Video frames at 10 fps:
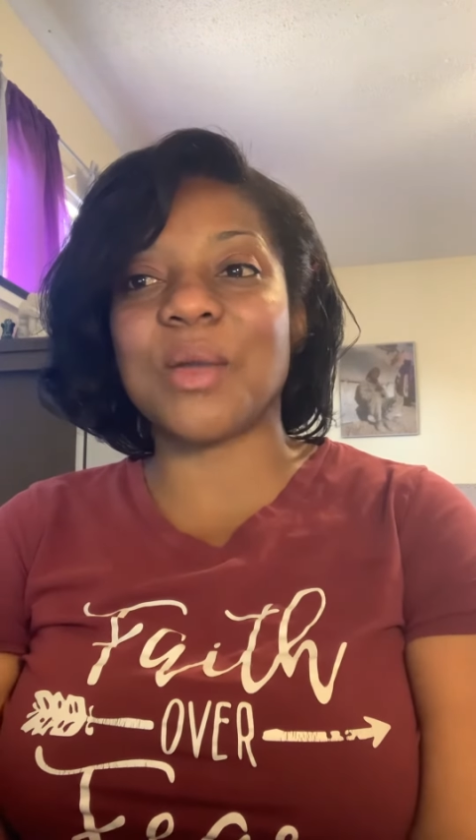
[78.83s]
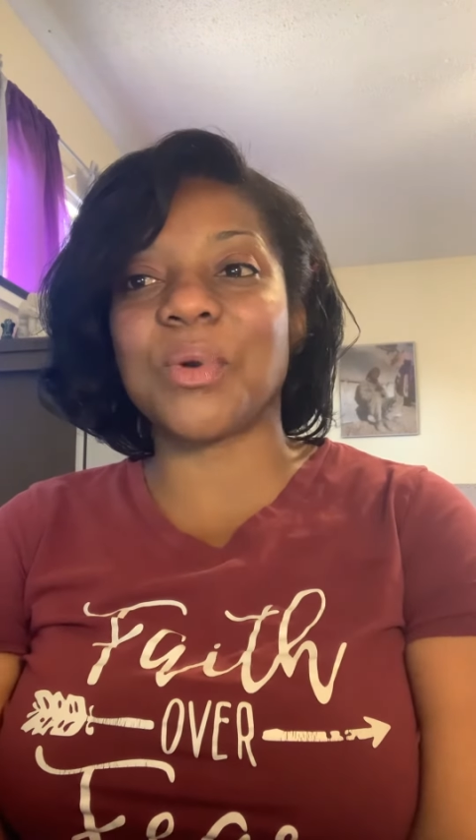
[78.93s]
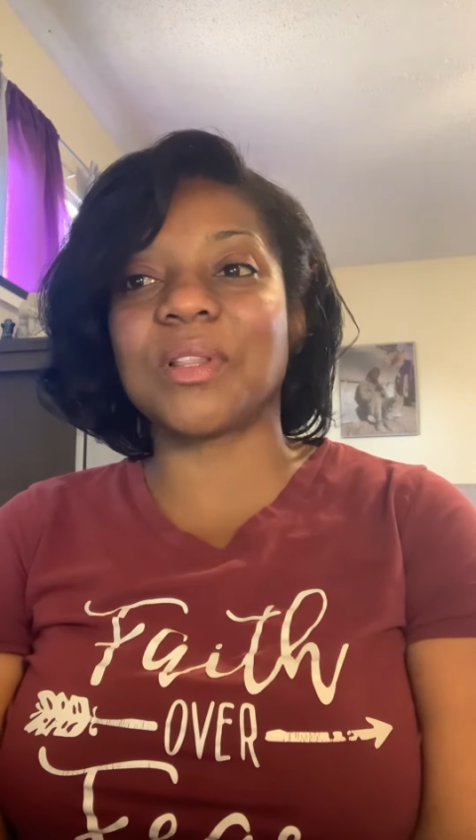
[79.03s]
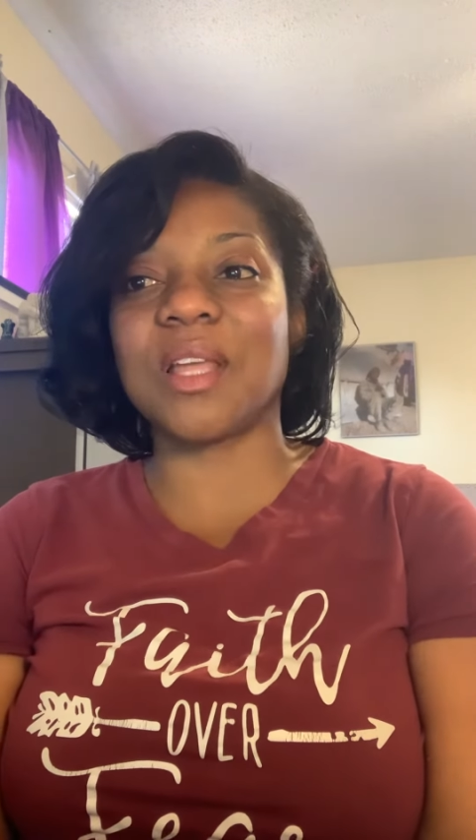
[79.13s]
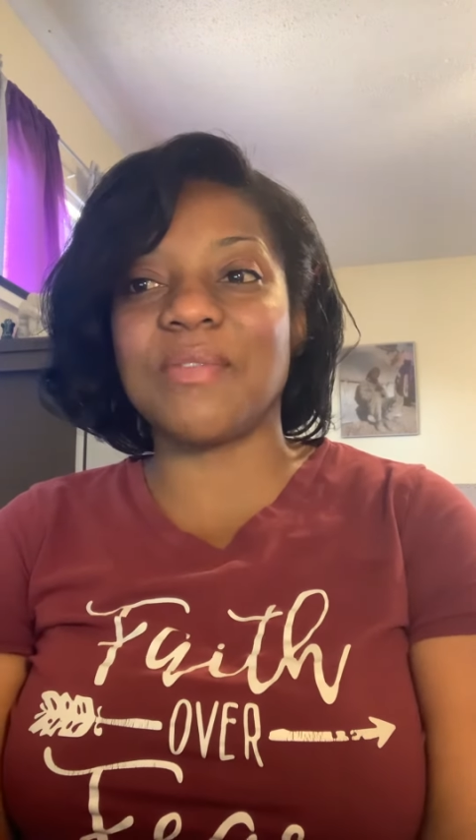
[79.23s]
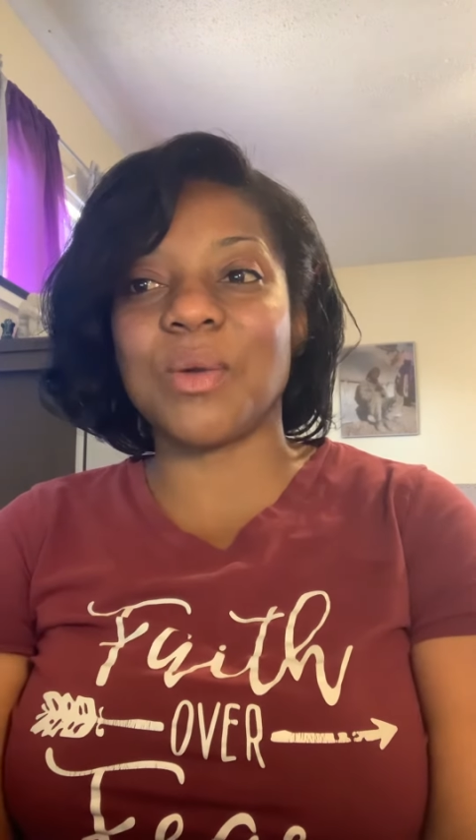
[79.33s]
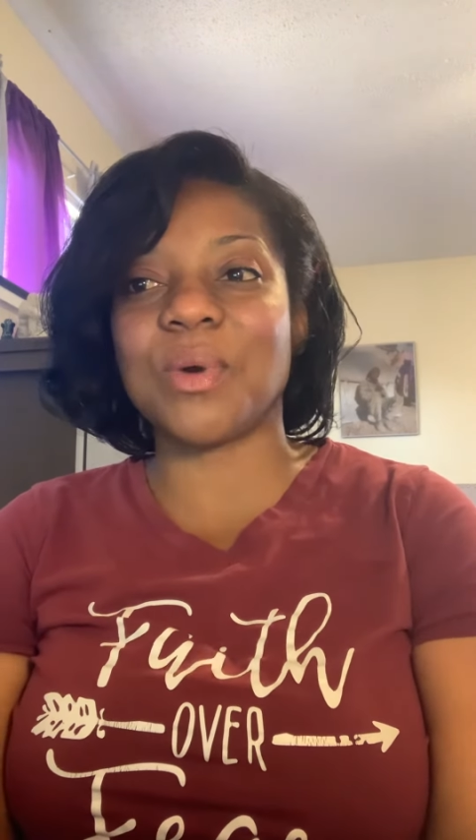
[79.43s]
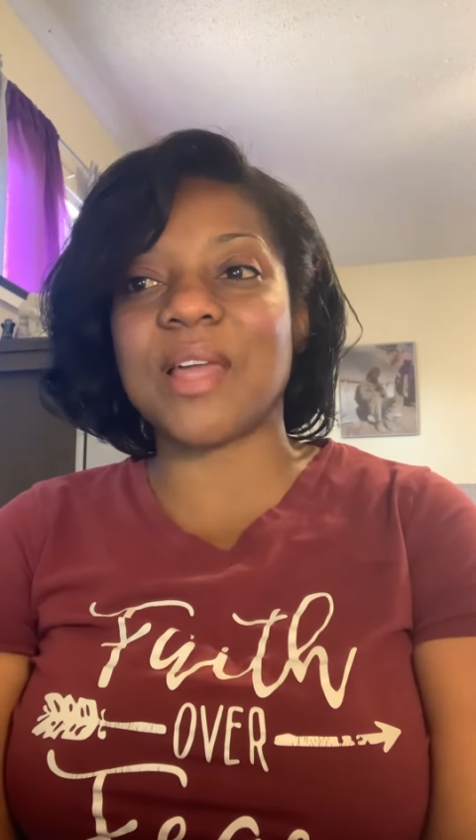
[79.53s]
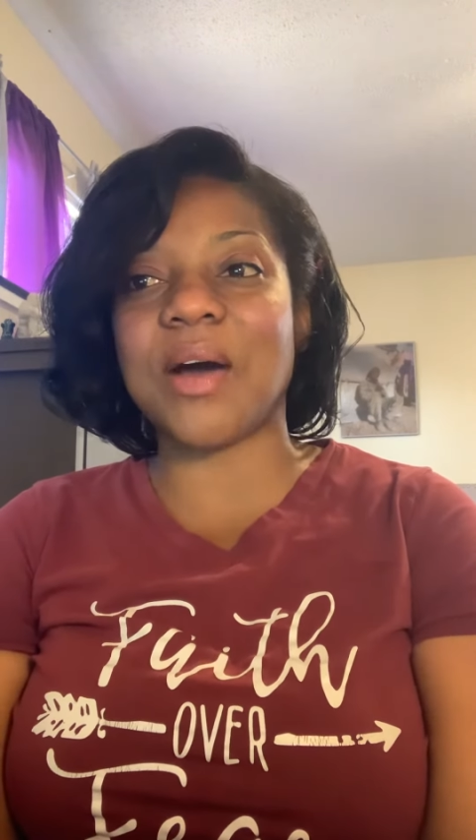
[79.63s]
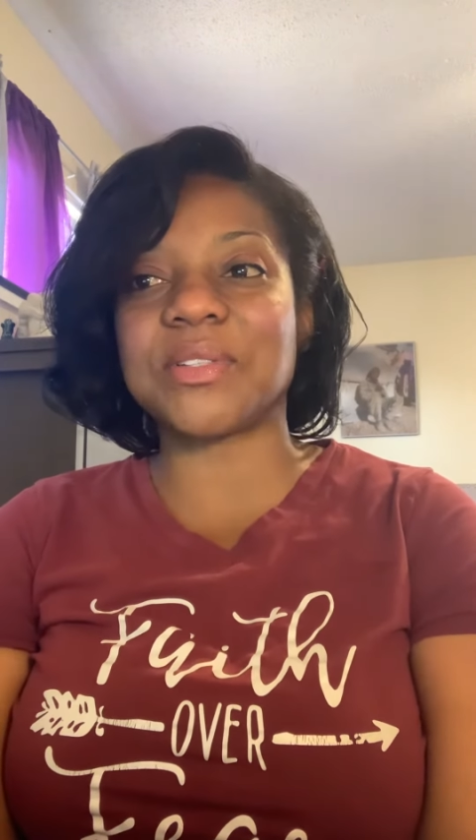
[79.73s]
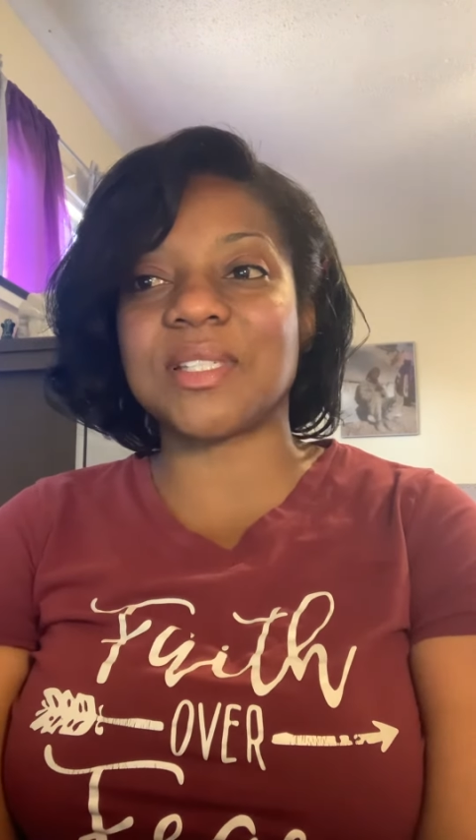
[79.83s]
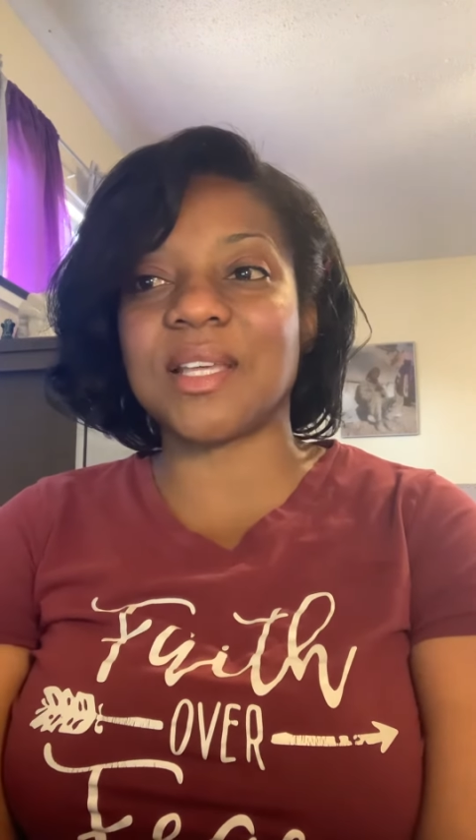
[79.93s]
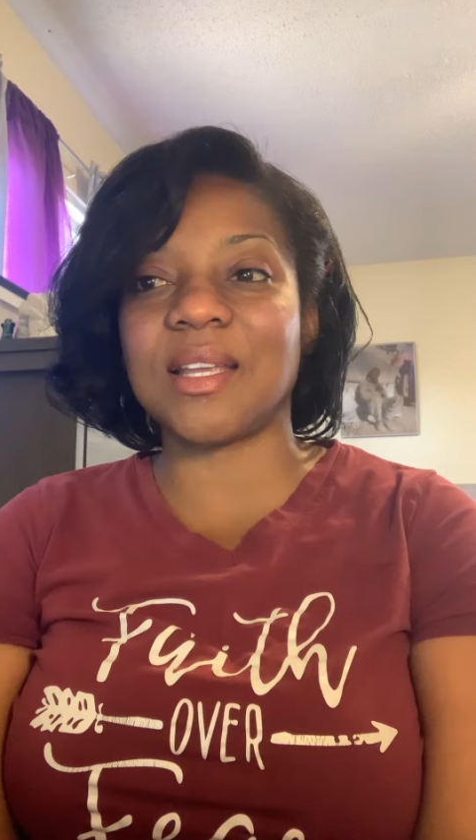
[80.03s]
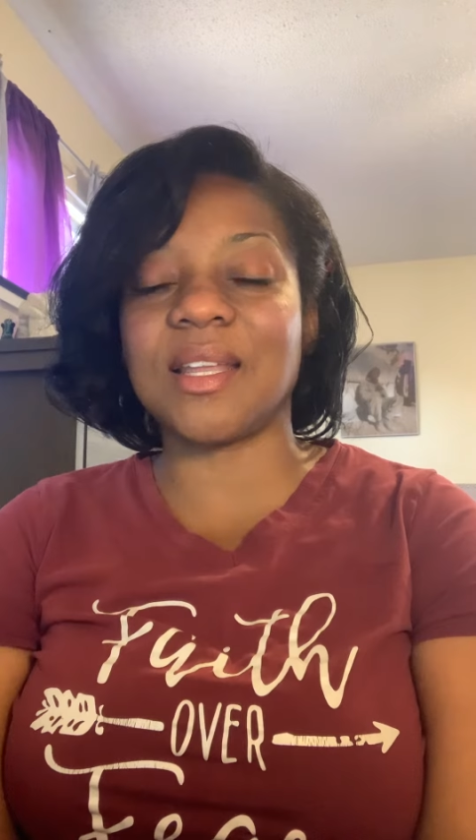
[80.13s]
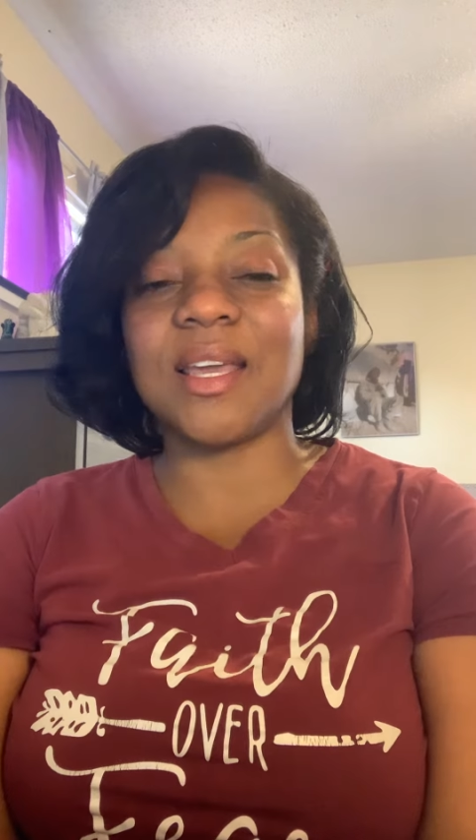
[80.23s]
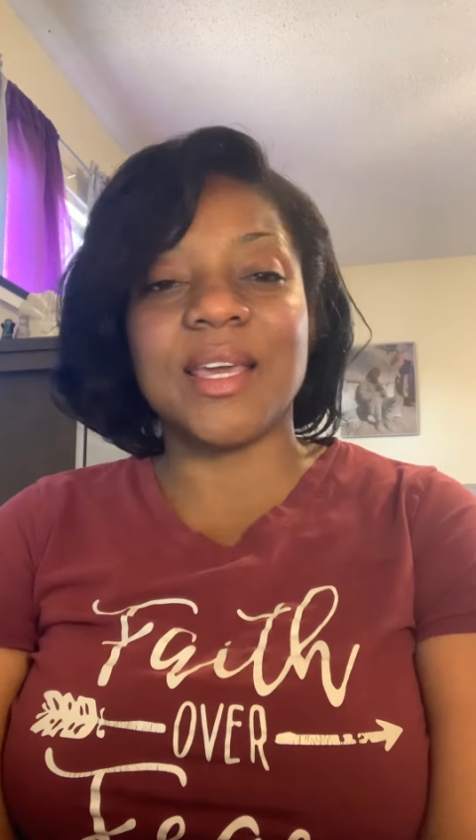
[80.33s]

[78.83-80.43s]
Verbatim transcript: were living without sin,